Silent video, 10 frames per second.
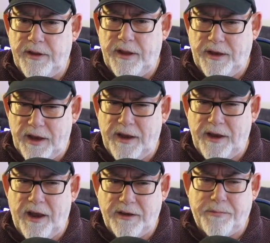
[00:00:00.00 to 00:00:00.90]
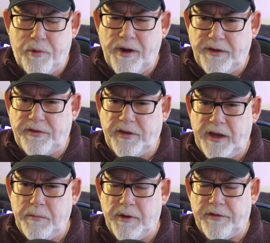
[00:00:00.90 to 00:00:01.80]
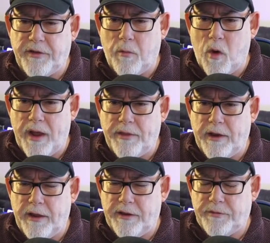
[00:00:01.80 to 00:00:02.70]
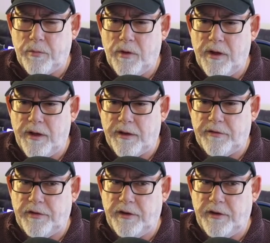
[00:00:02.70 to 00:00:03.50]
it's pretty seamless the way that this works.